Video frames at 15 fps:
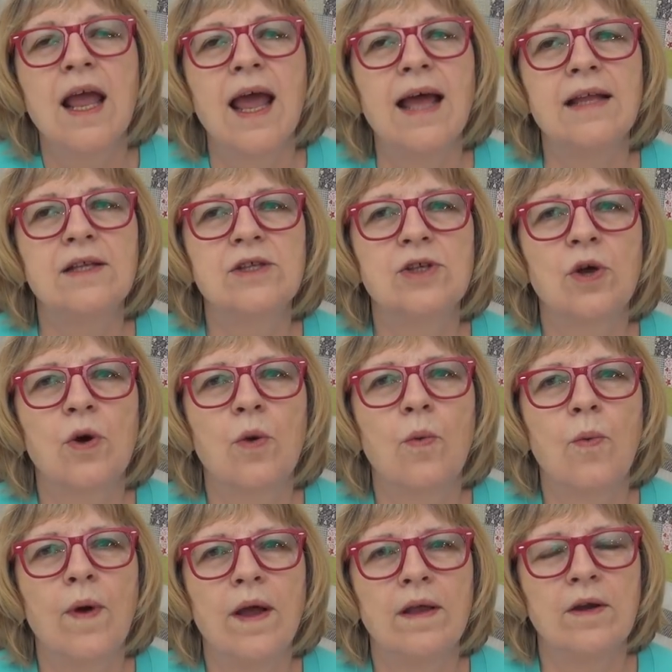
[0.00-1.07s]
And
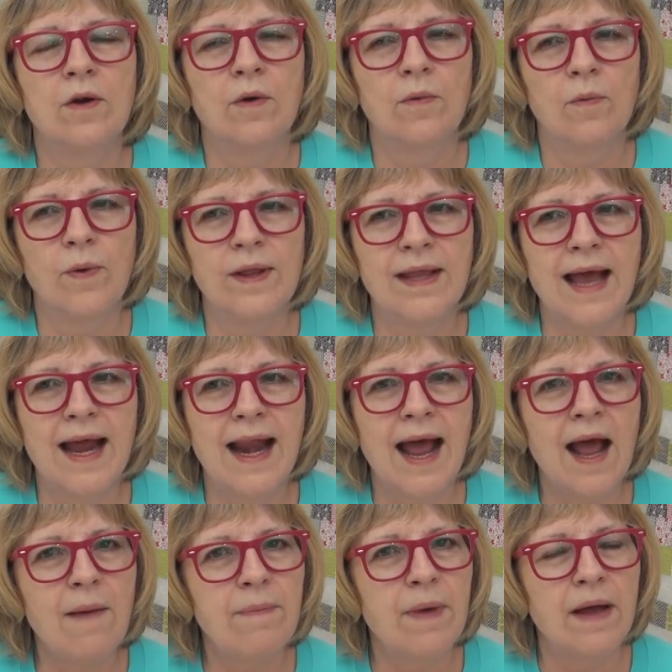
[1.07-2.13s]
so, you know, when that
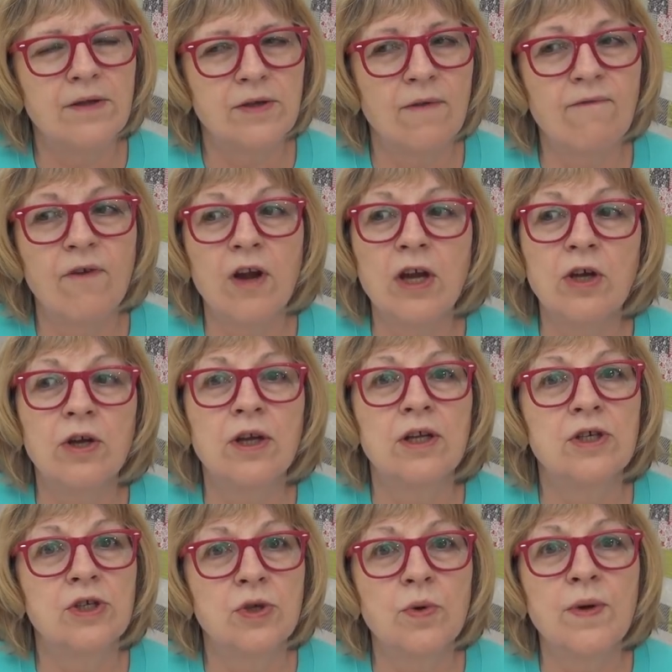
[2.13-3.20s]
happens, so I'm very good
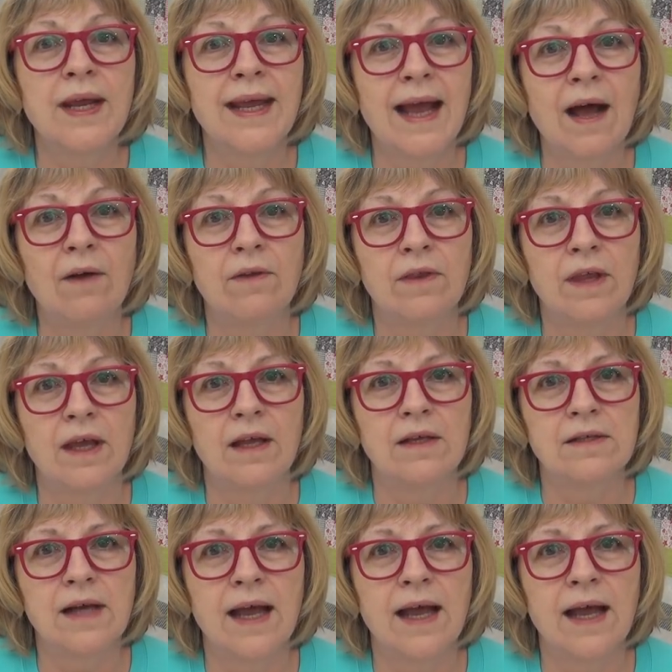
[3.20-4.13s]
at tuning out things.